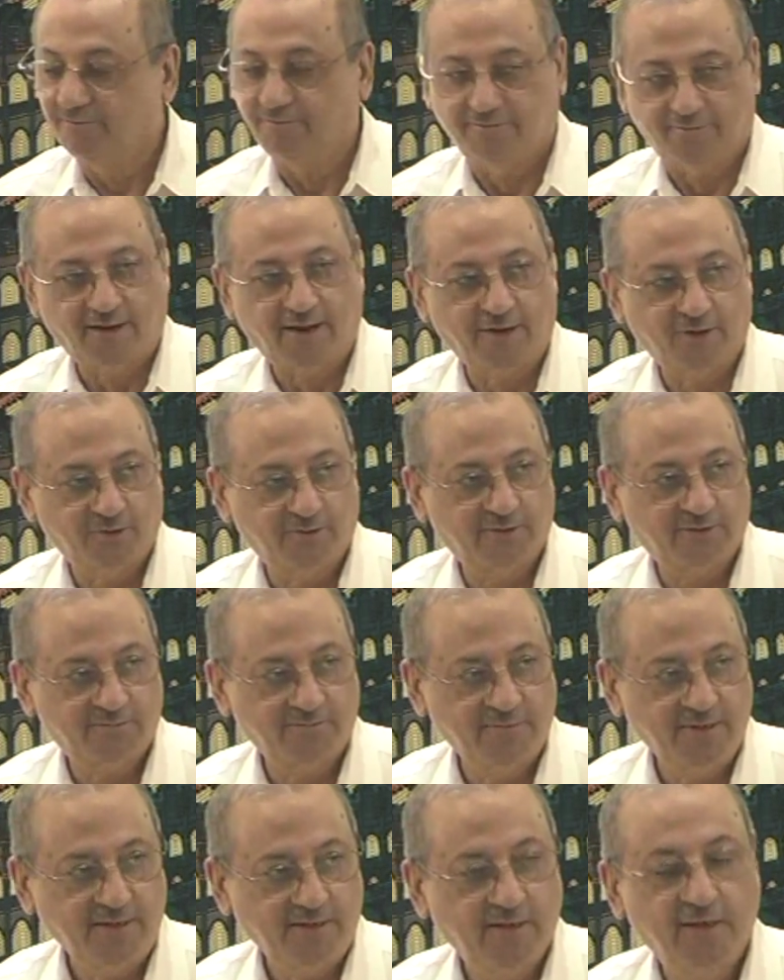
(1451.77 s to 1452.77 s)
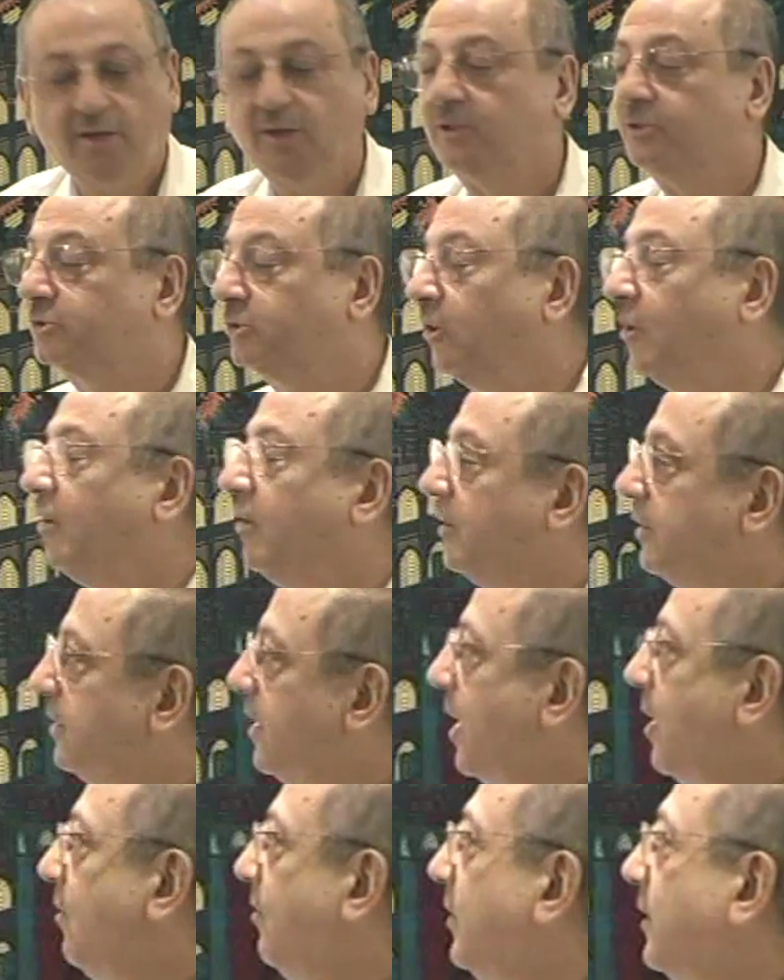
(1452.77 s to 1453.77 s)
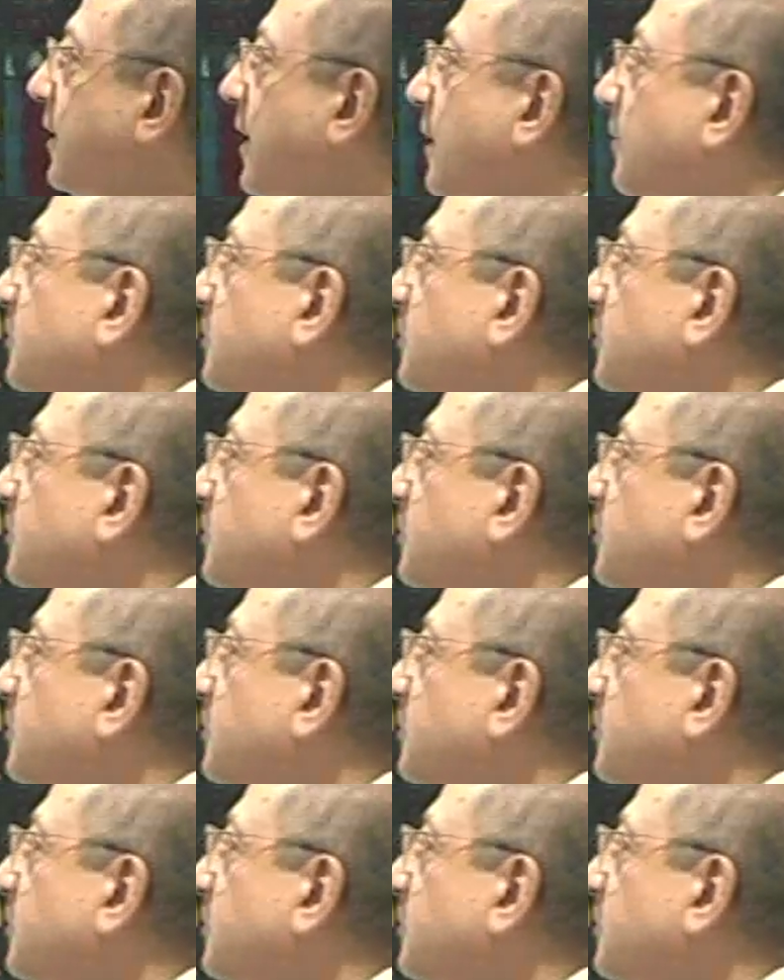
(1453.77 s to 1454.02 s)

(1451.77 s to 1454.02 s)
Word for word: Are you with me? So now come